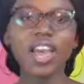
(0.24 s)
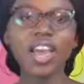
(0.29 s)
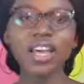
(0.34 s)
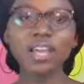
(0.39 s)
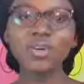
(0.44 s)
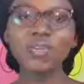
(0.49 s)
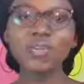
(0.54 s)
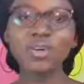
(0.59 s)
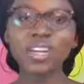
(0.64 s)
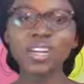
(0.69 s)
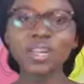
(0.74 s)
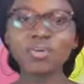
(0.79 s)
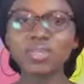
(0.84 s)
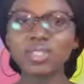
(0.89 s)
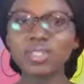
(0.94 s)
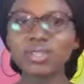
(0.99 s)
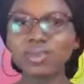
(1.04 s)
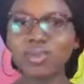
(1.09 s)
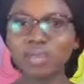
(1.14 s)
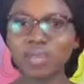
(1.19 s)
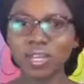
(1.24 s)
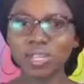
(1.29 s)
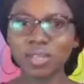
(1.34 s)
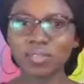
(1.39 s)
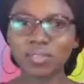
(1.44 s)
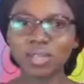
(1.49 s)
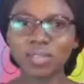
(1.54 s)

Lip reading: Hello, my name is Tolumani.